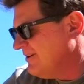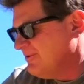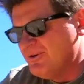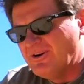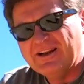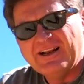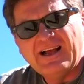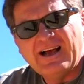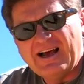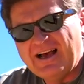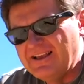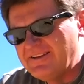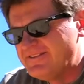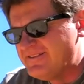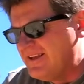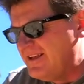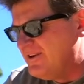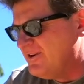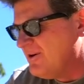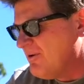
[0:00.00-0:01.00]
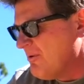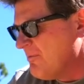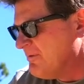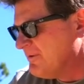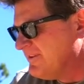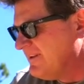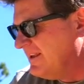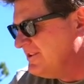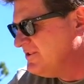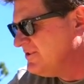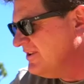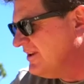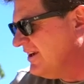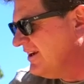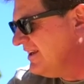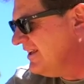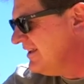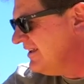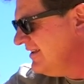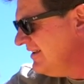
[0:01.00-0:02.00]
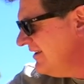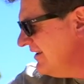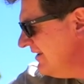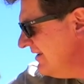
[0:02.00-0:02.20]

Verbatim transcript: We're going to high center, and we're potentially going to,